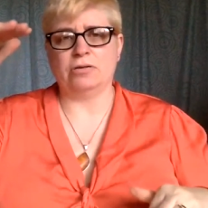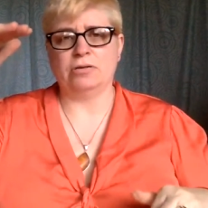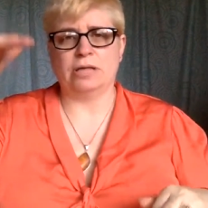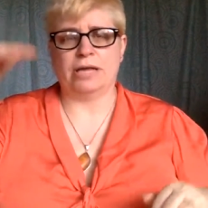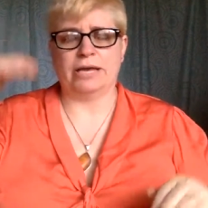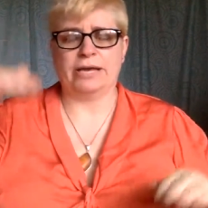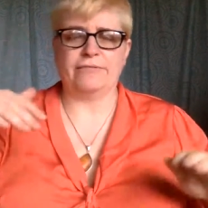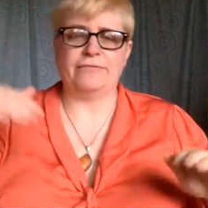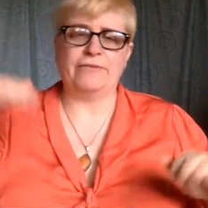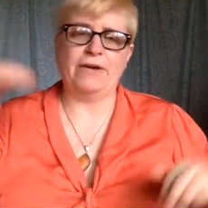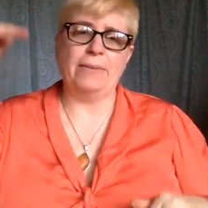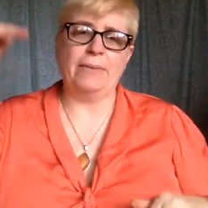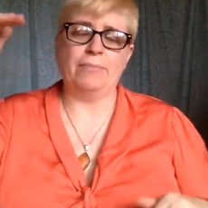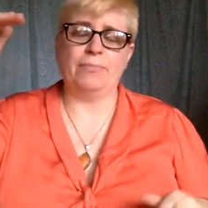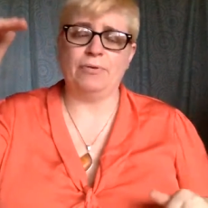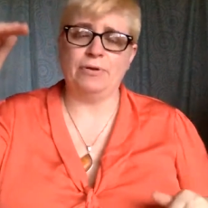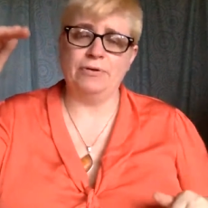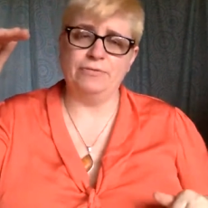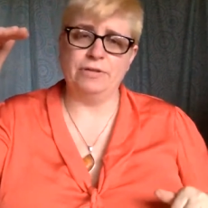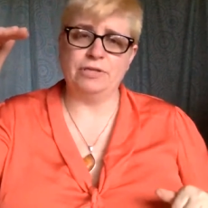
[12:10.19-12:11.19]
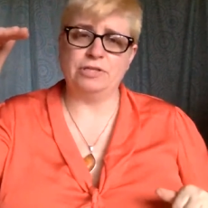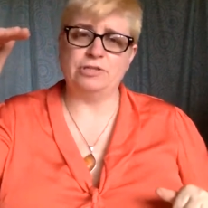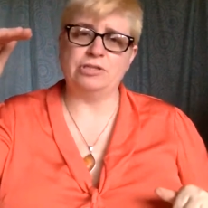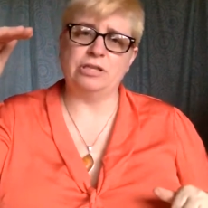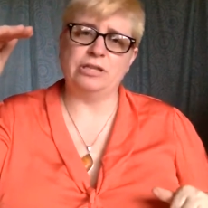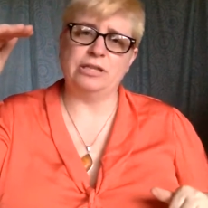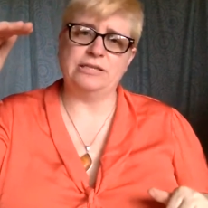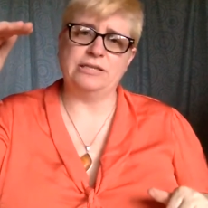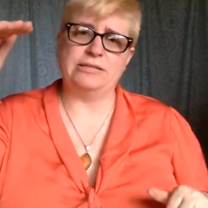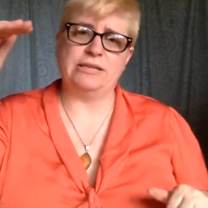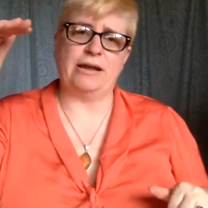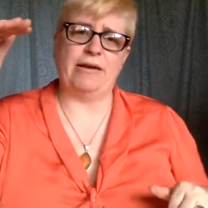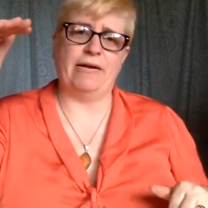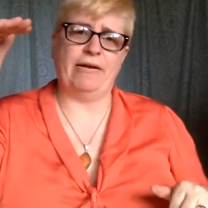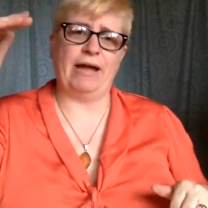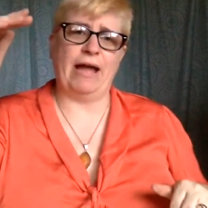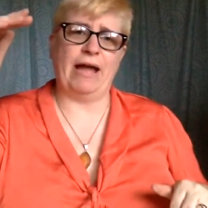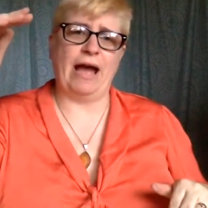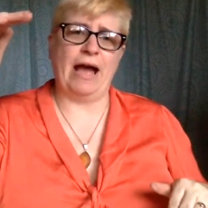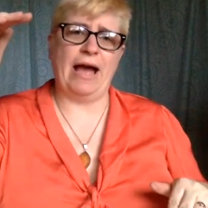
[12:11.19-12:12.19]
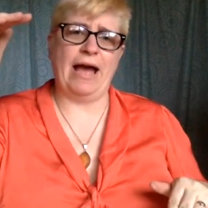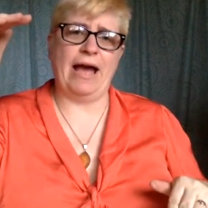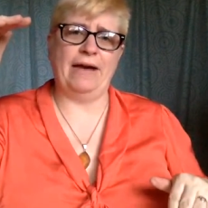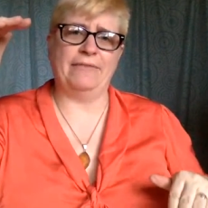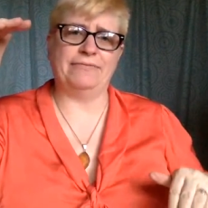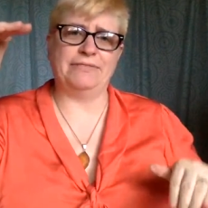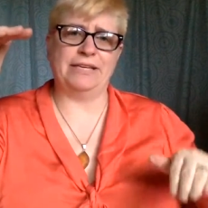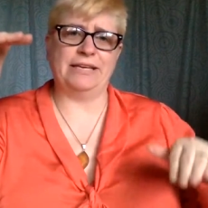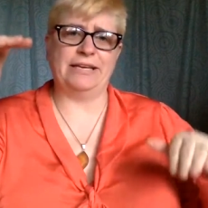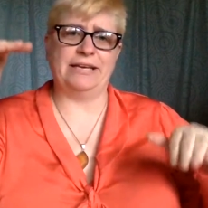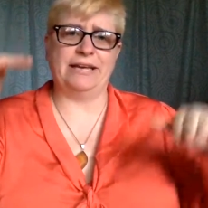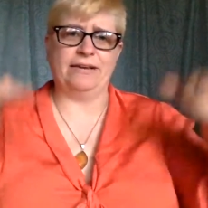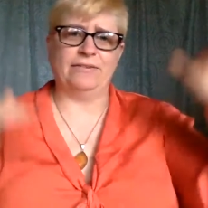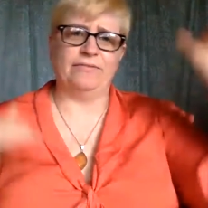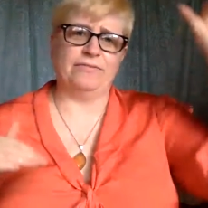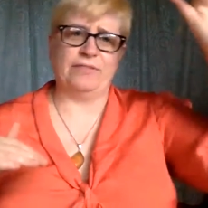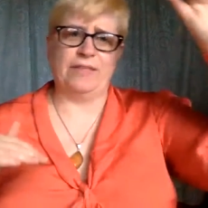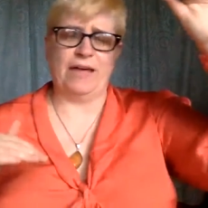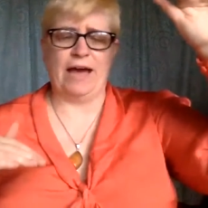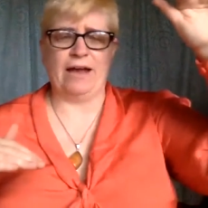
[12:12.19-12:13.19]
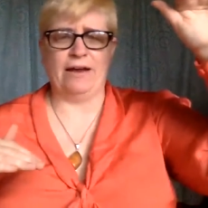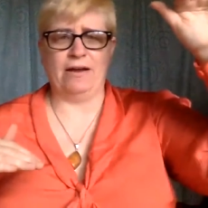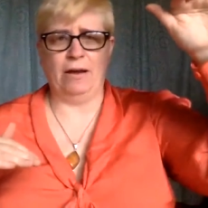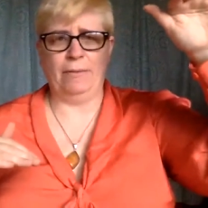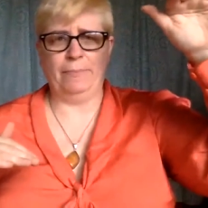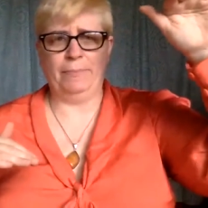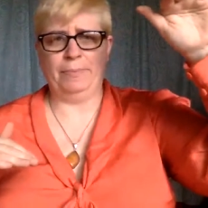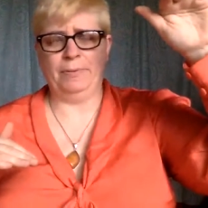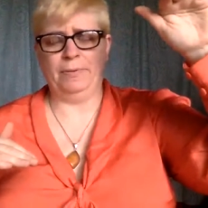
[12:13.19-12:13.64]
Like if I'm privileged in this area, I have to give that up.